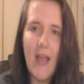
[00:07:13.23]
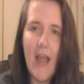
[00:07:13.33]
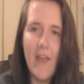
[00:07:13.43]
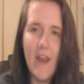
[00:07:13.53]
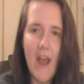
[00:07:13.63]

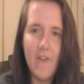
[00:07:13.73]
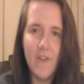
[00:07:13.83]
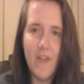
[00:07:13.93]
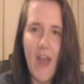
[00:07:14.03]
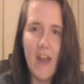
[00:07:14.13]
and then
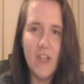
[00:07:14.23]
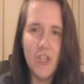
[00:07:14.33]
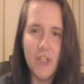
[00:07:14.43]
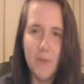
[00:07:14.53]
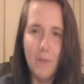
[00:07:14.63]
after that, it's
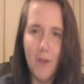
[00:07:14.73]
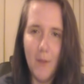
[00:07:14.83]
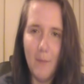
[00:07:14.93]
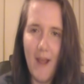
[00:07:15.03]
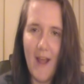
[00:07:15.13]
just a
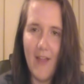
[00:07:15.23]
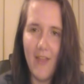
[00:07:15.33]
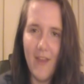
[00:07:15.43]
bloodbath.